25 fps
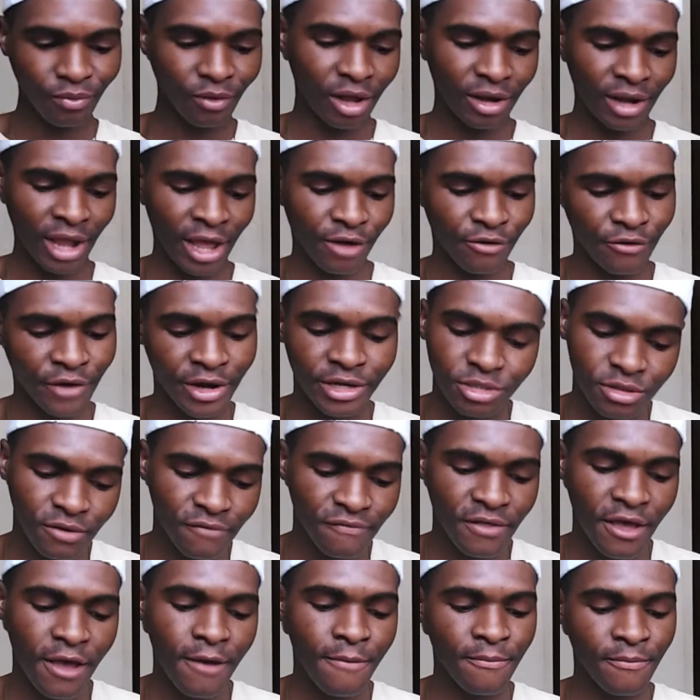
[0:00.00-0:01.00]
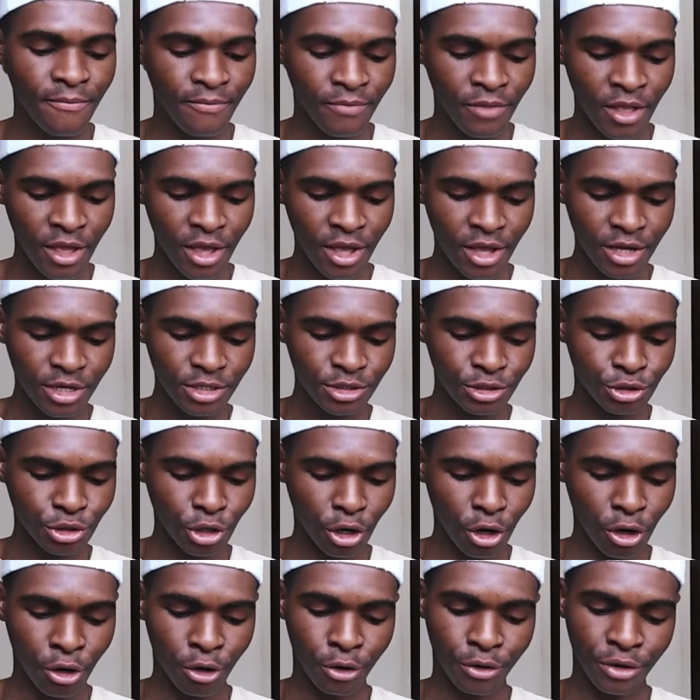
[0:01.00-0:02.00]
like race of them.
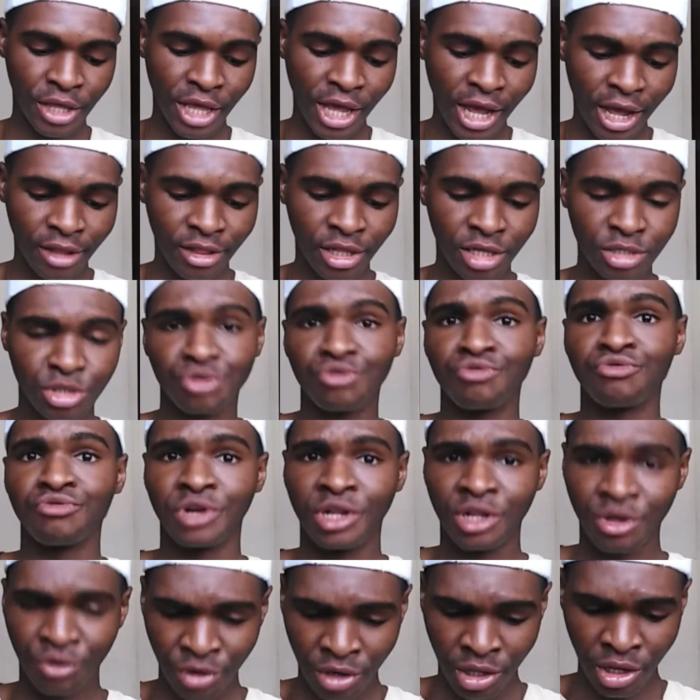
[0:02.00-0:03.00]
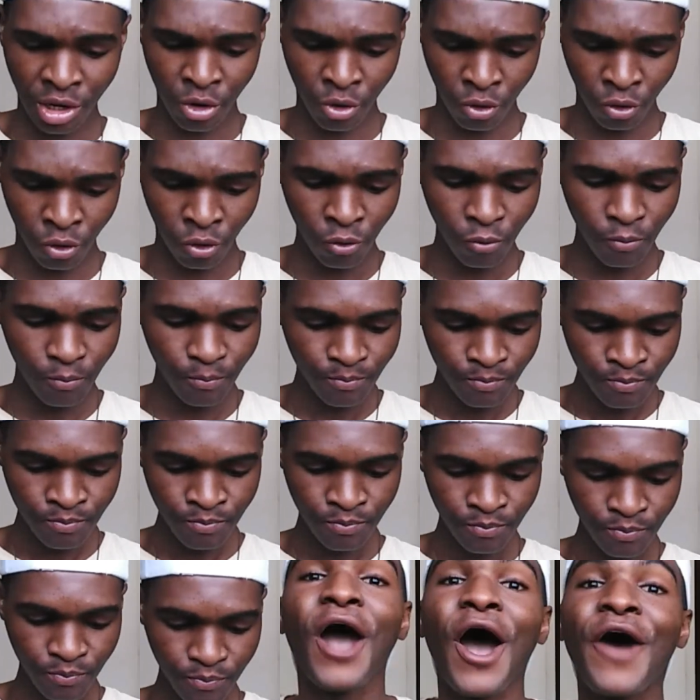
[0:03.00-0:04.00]
So yeah, that's really, really cool.
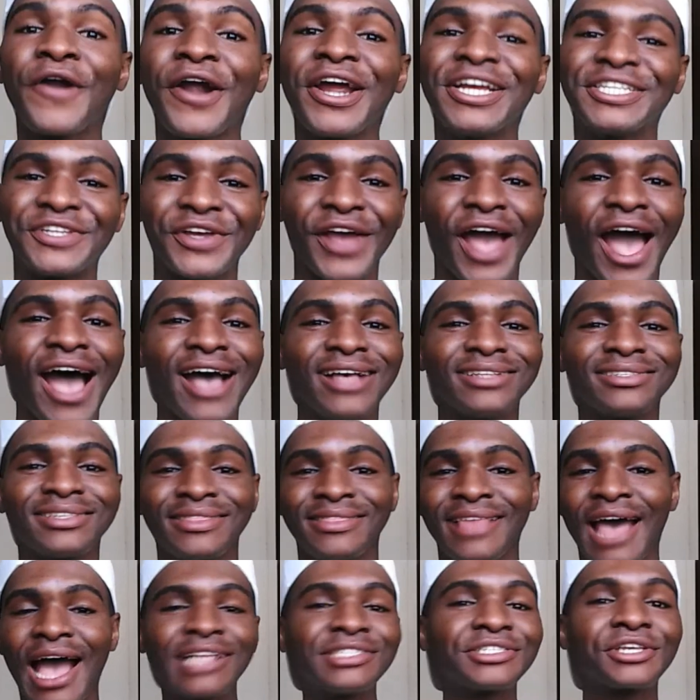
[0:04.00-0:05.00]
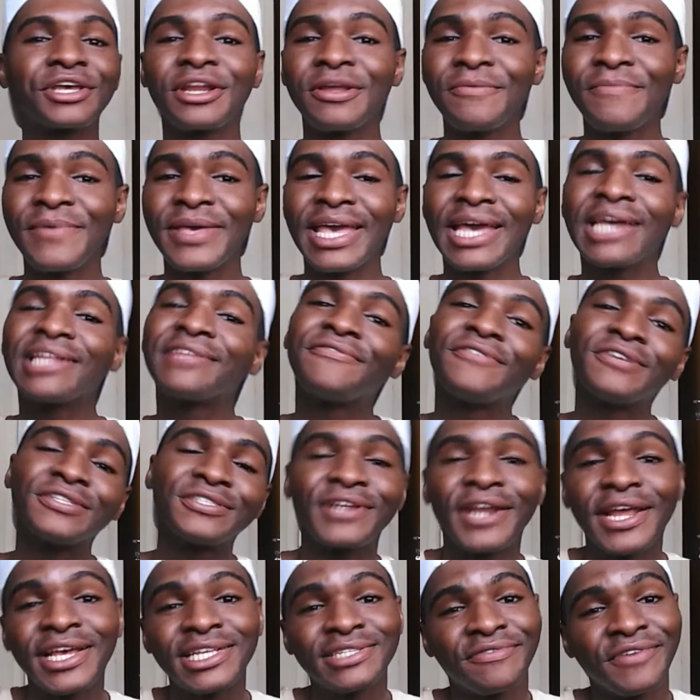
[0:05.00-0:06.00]
All right, you guys, that's gonna be it for
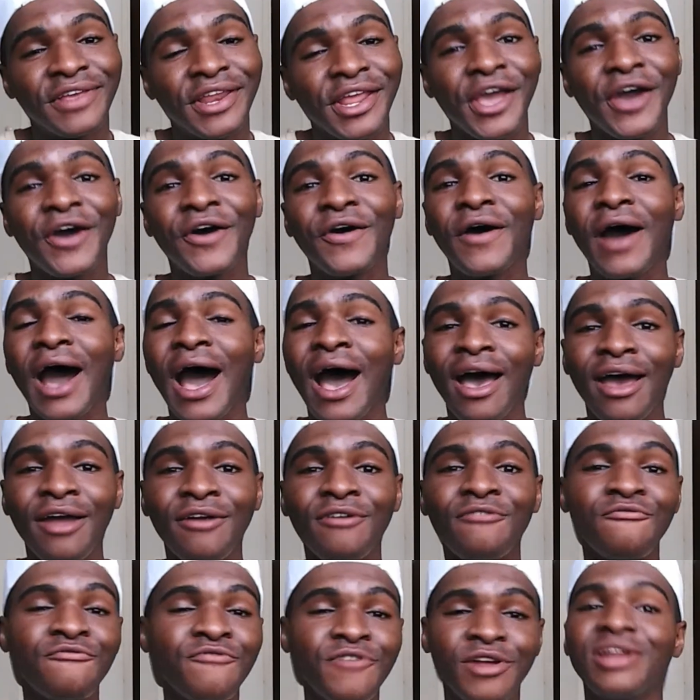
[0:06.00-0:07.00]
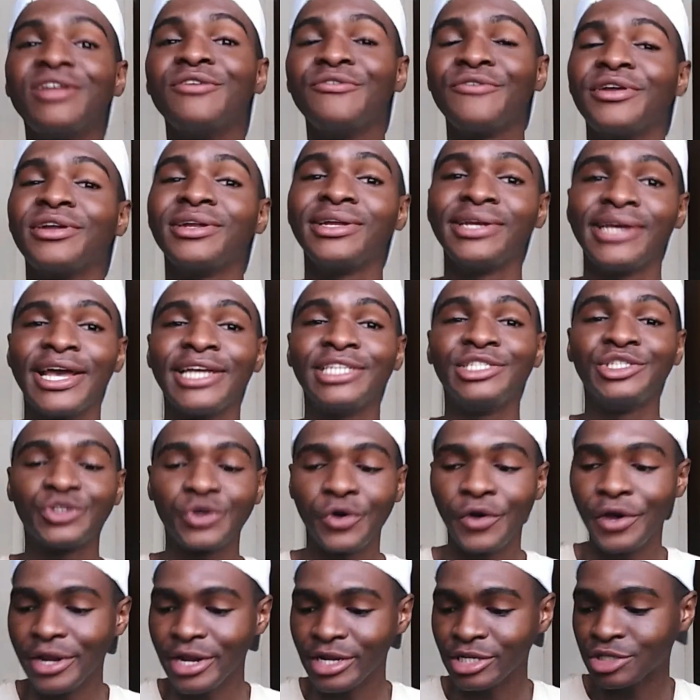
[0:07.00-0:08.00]
today's video. I really, really
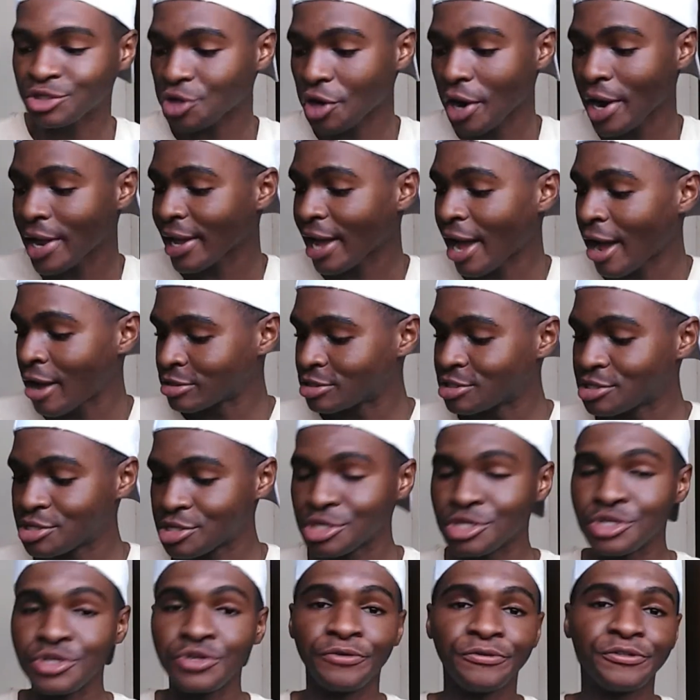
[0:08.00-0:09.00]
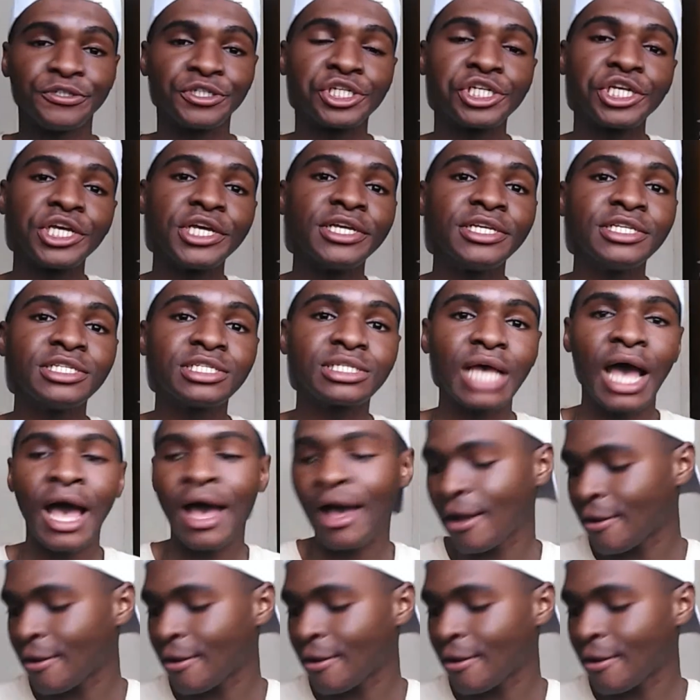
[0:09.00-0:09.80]
enjoyed trying out the new cheese,